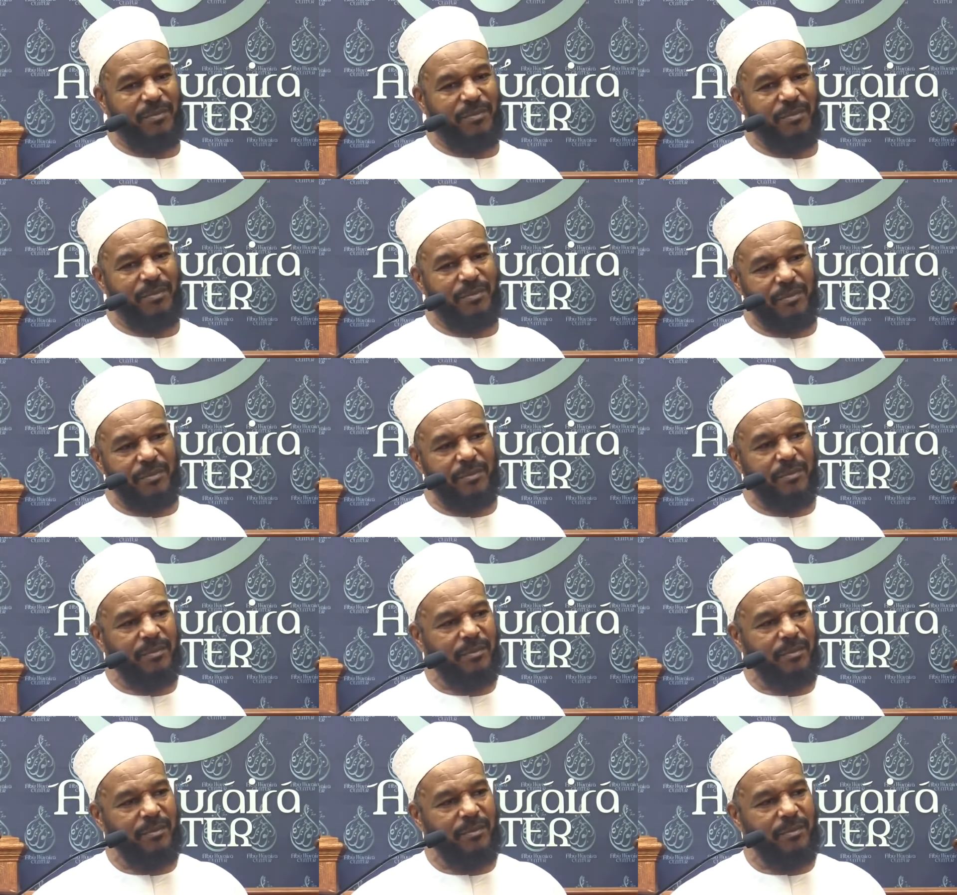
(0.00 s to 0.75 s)

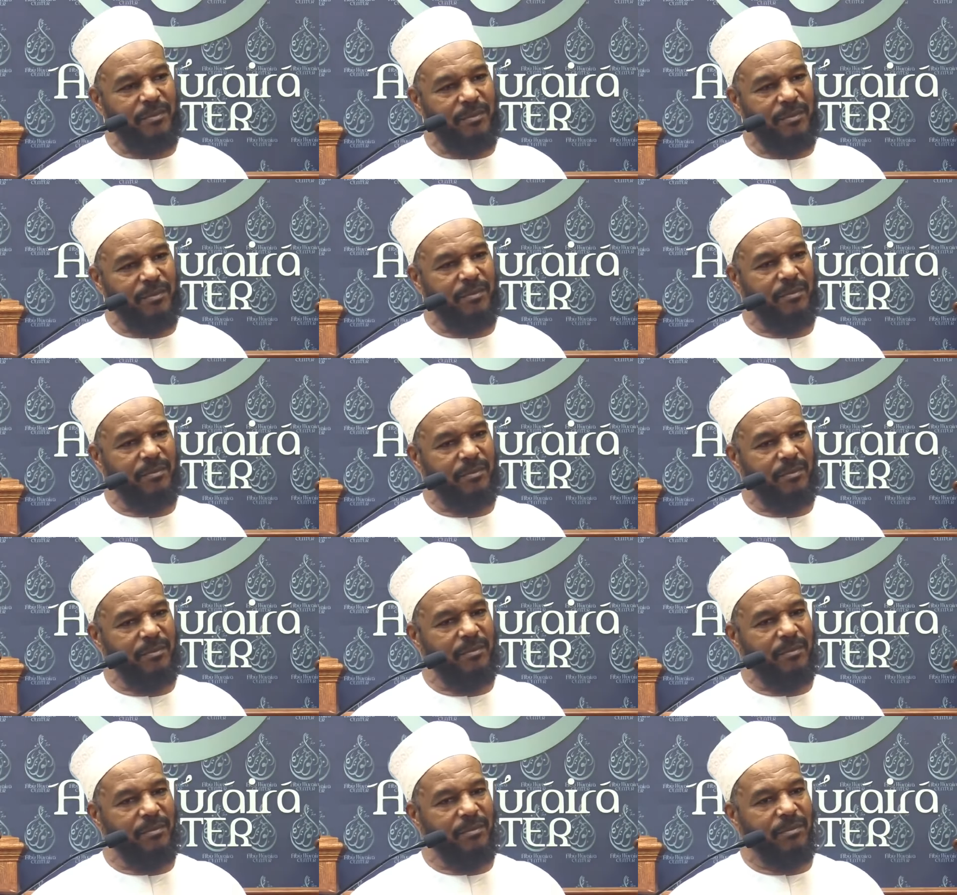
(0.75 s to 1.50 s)

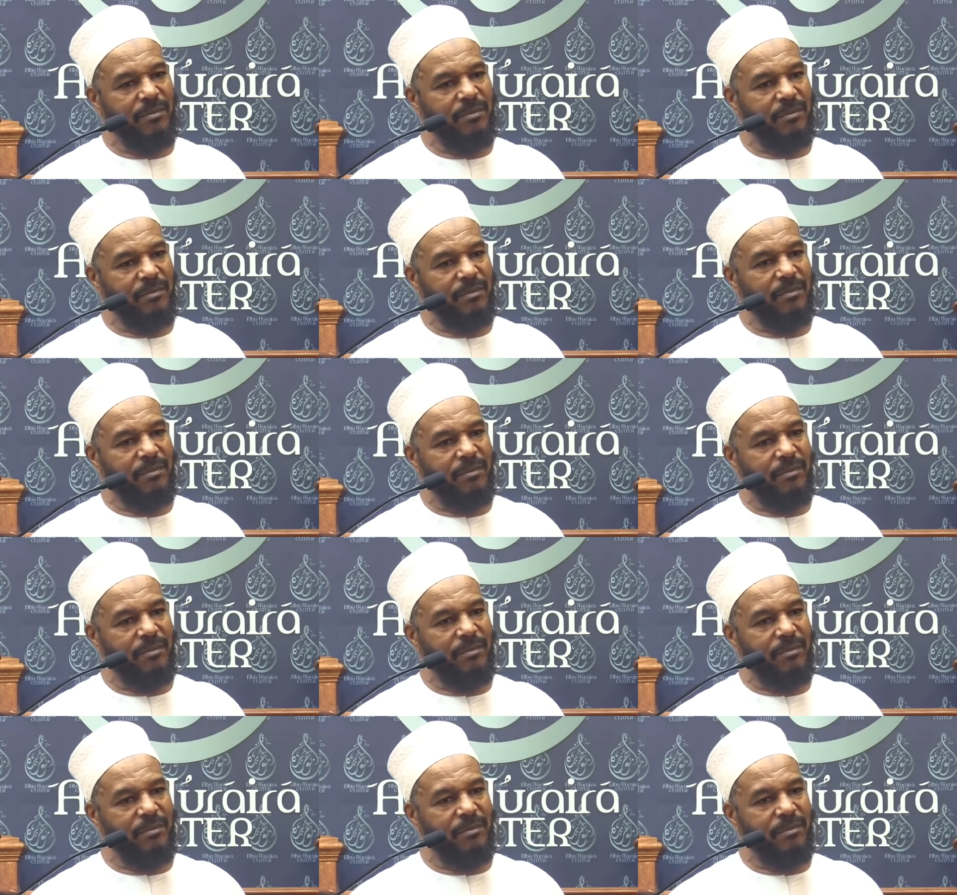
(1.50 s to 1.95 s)
(no one is talking)